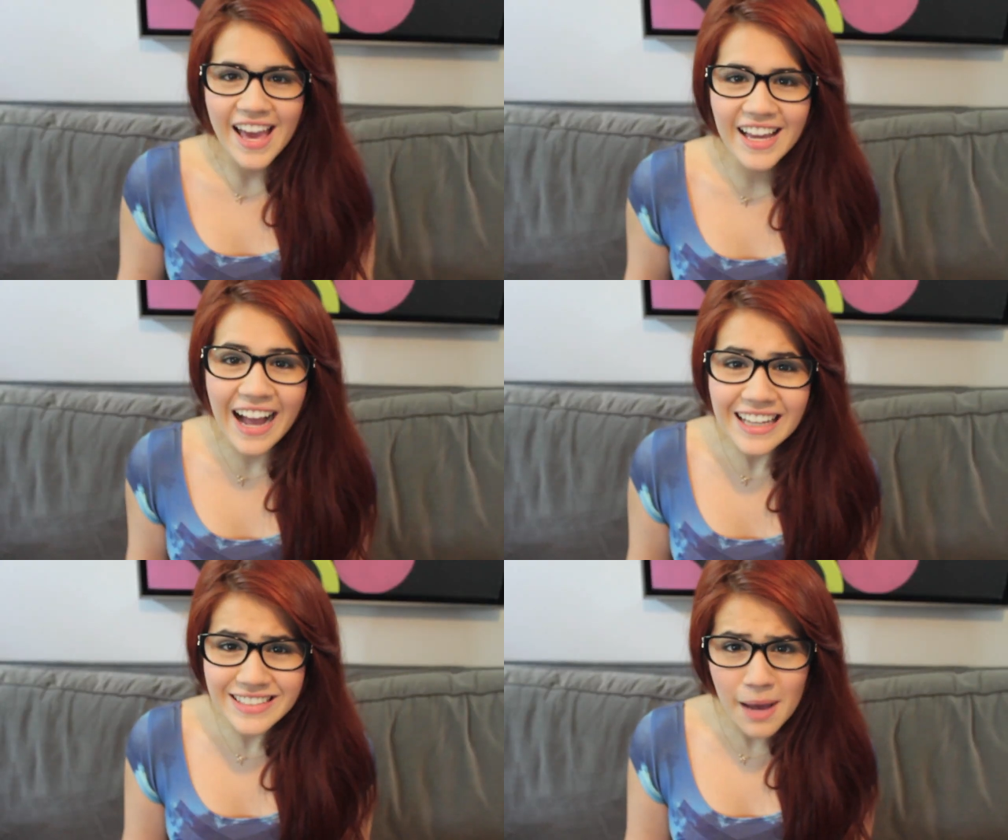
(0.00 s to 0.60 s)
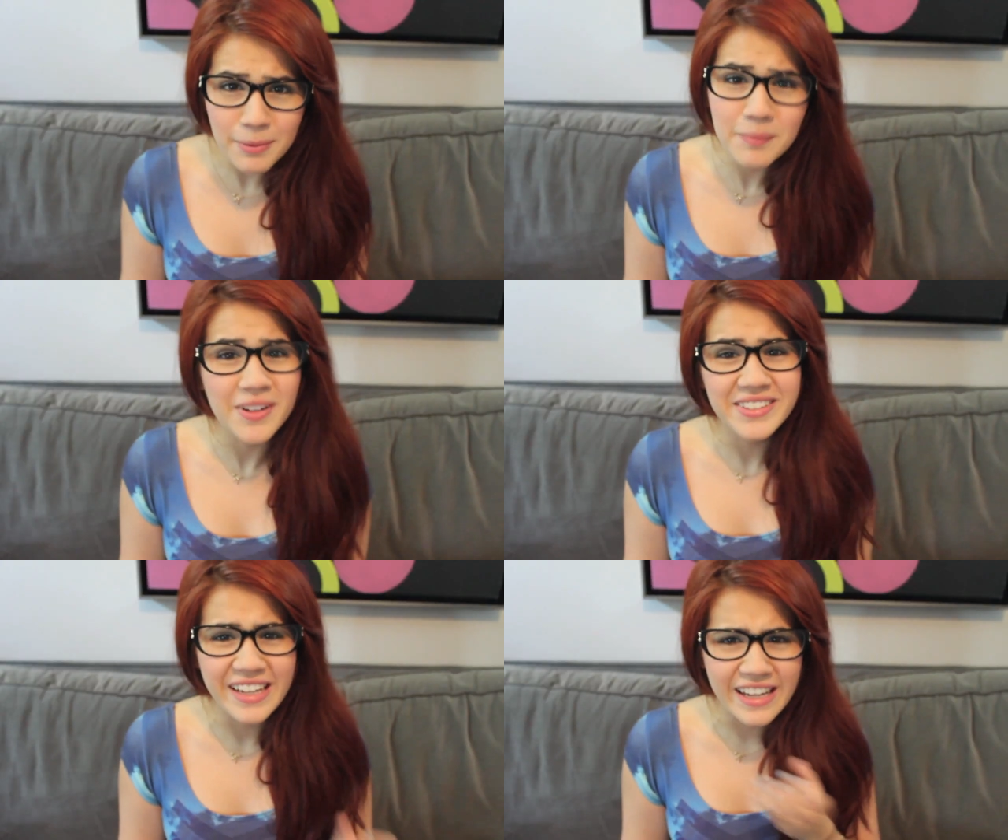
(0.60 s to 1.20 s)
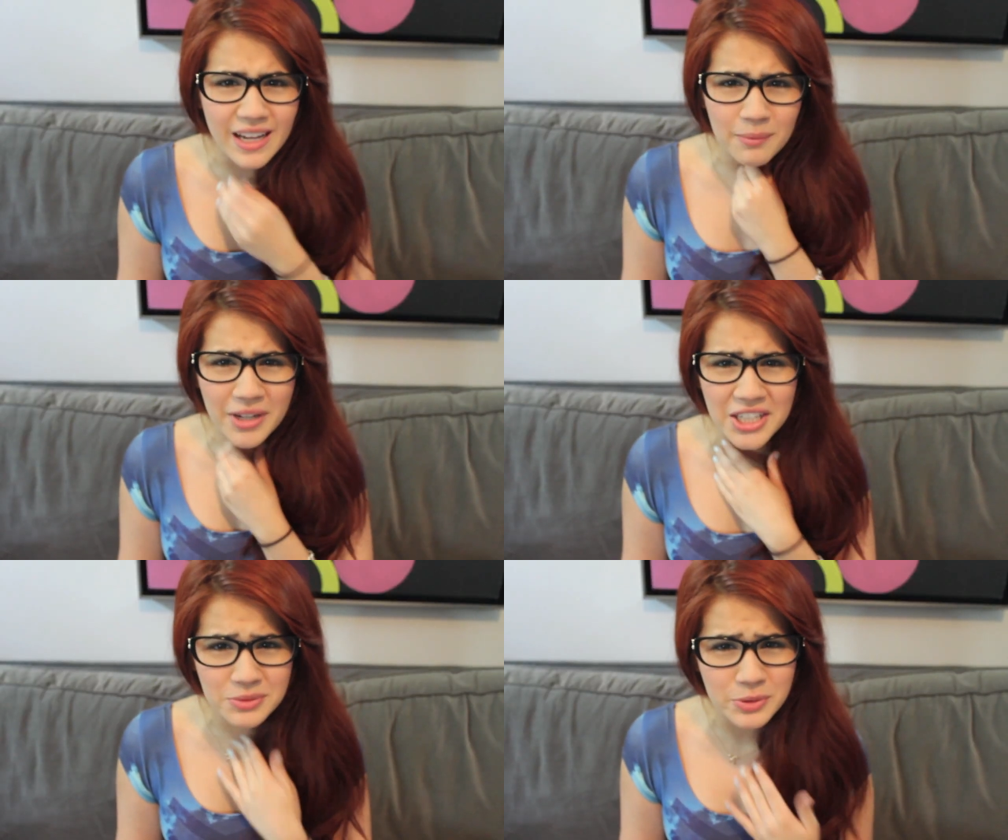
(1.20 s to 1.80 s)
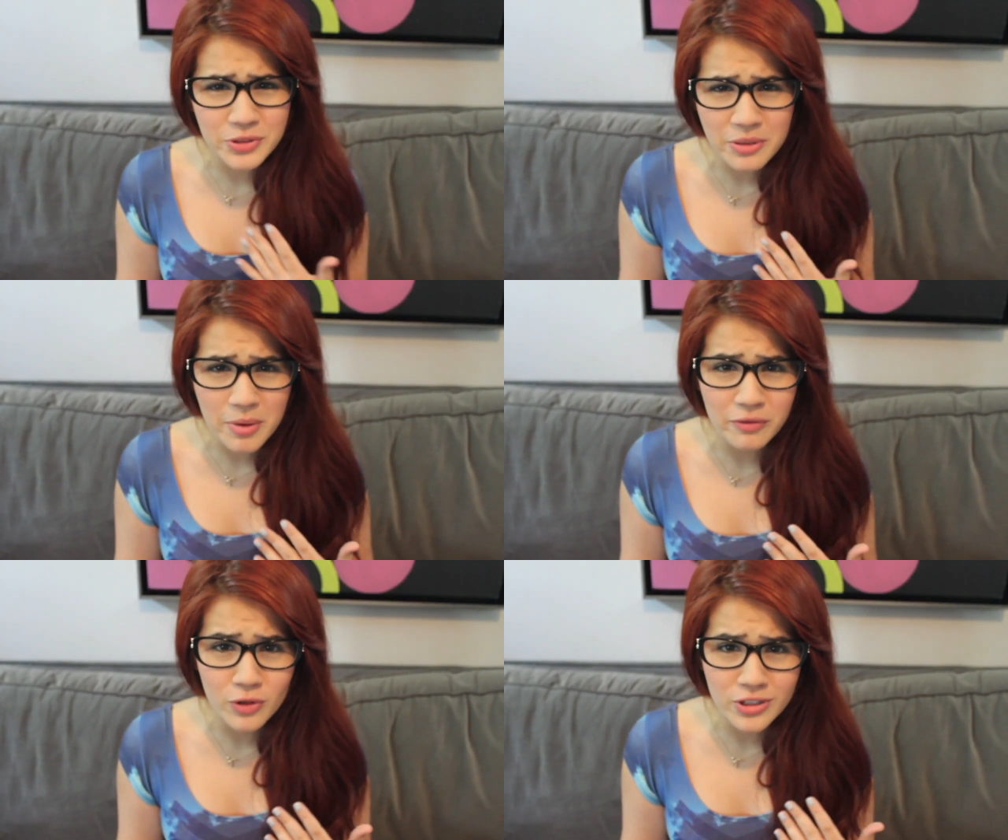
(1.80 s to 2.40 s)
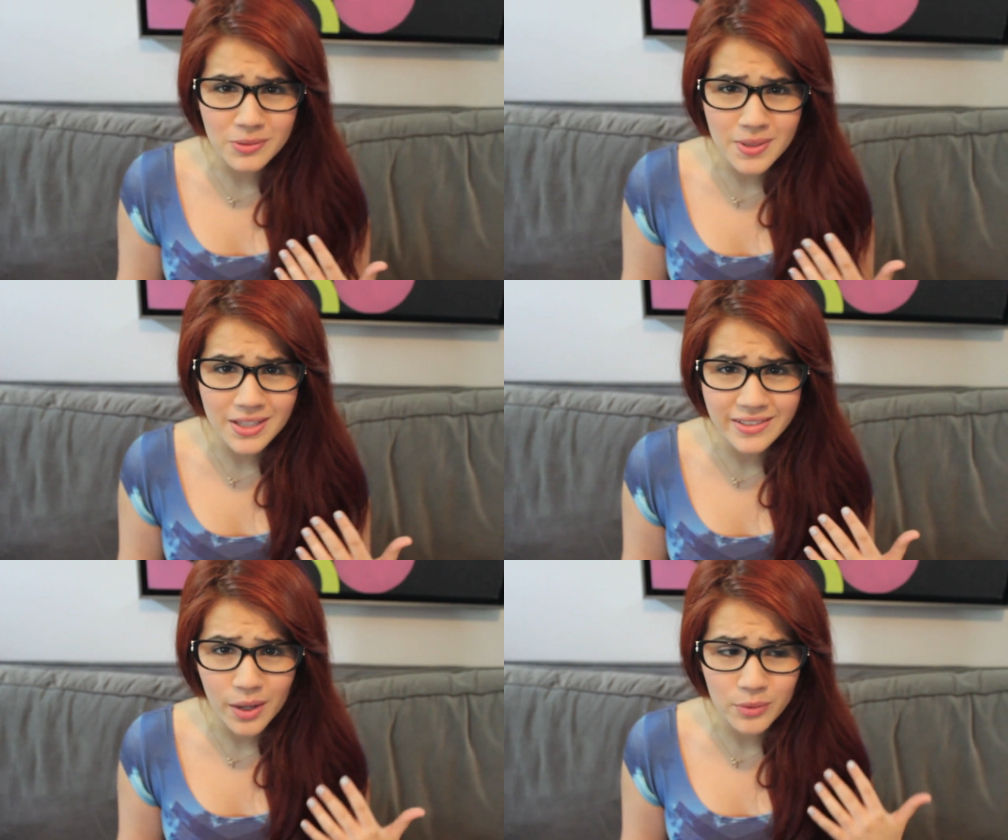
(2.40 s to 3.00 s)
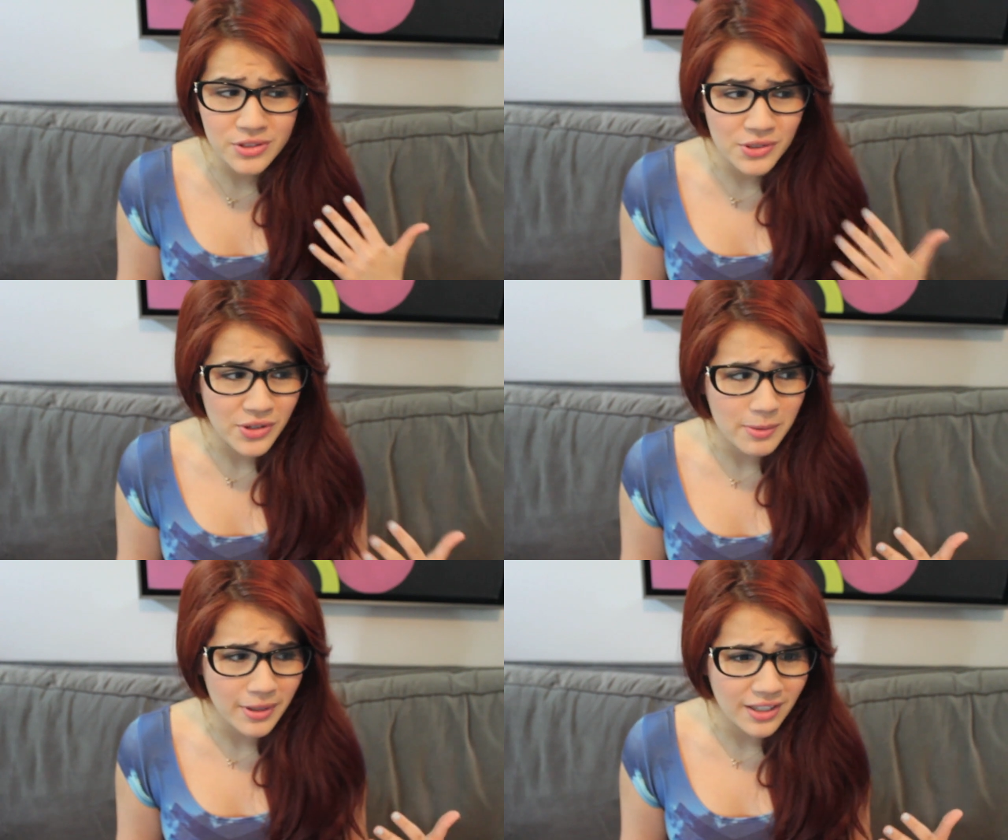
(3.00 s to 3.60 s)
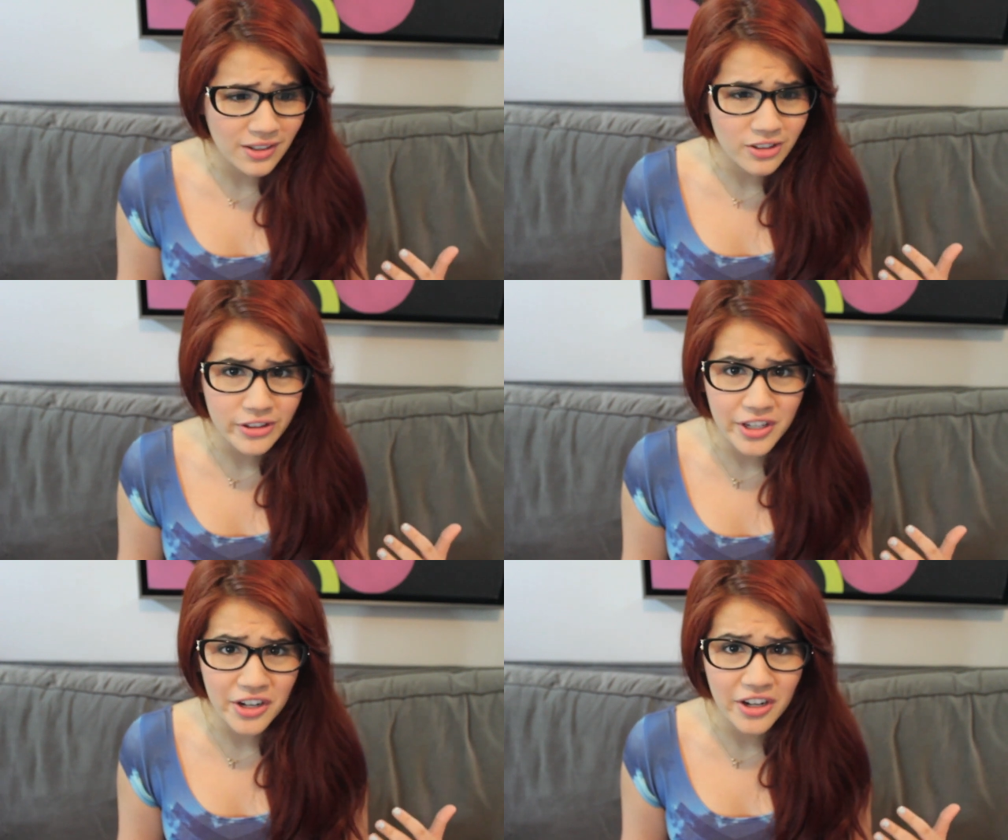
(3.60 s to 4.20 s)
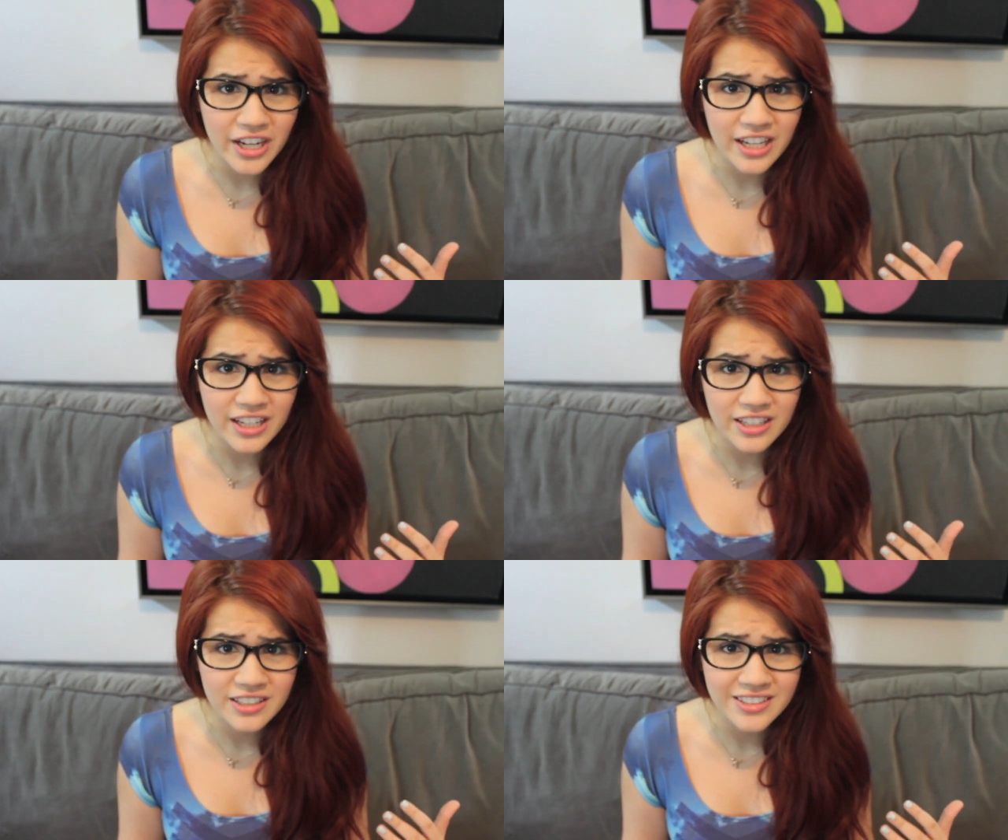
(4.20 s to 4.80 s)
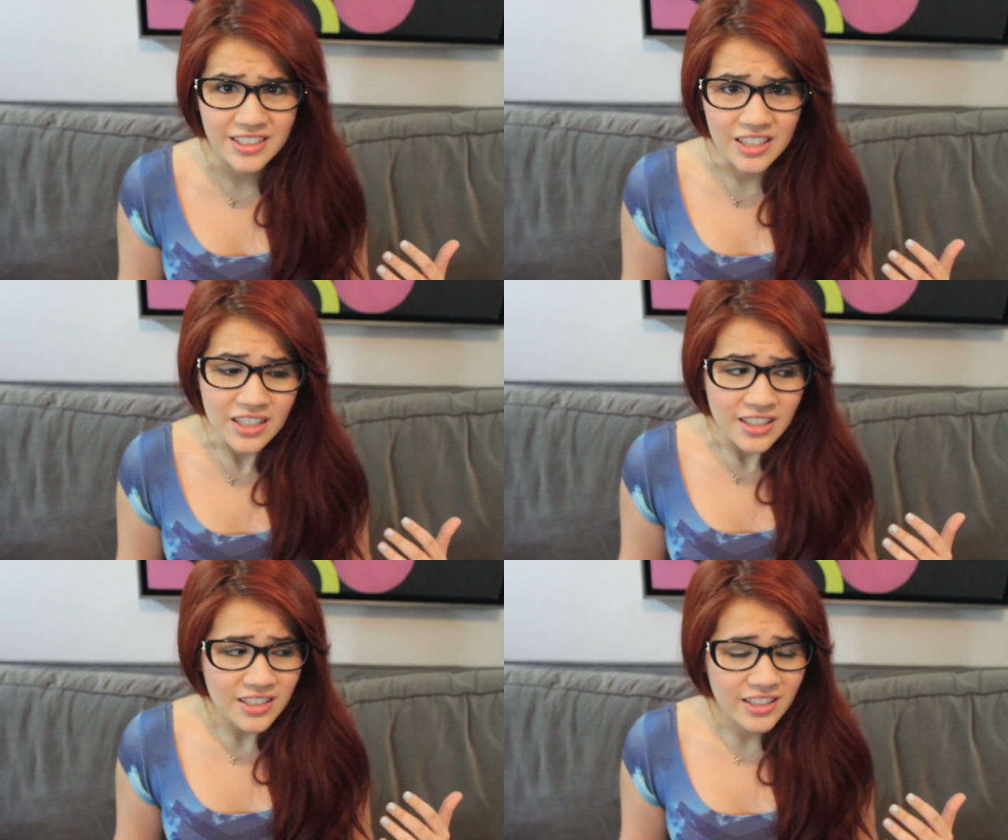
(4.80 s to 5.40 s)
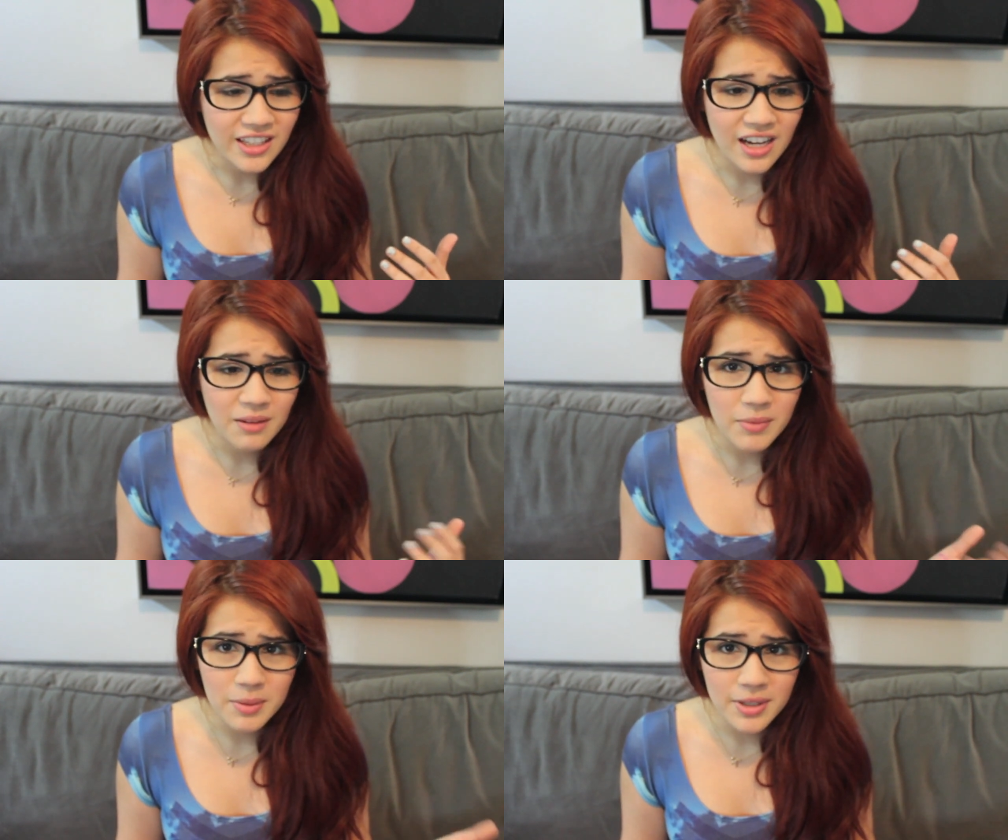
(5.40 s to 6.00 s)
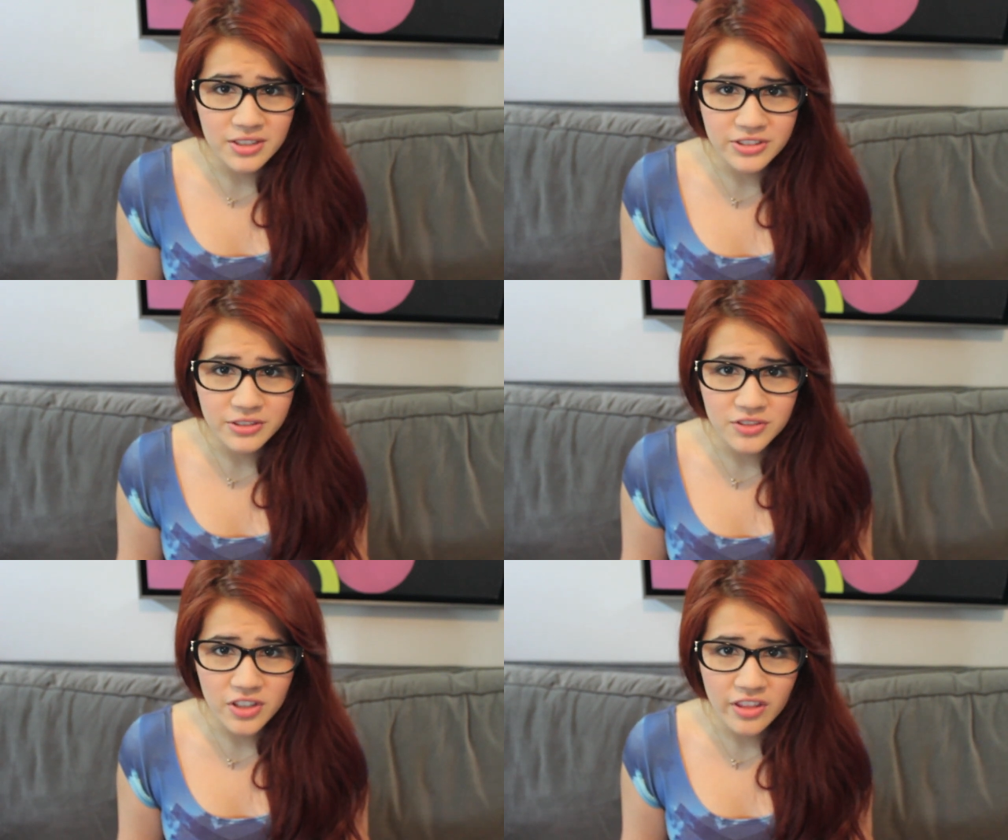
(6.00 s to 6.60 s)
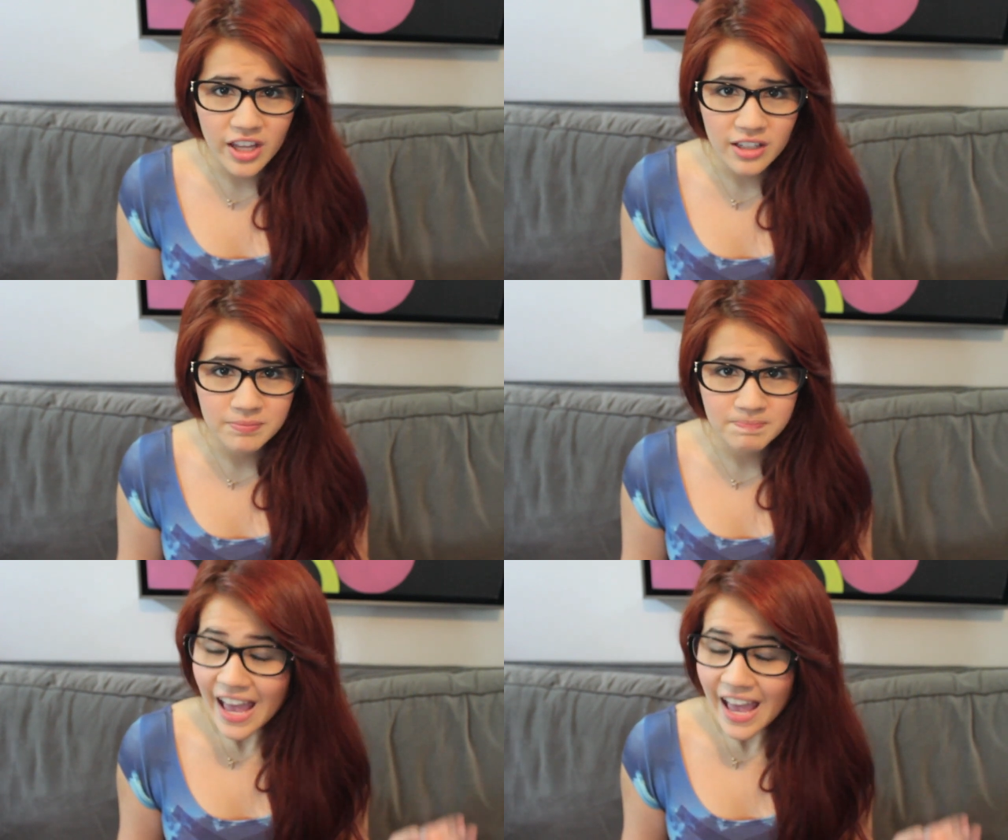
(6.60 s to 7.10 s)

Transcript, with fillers: Hey guys, happy Monday. I'm kind of losing my voice because I was screaming earlier and yeah, maybe I shouldn't have done that.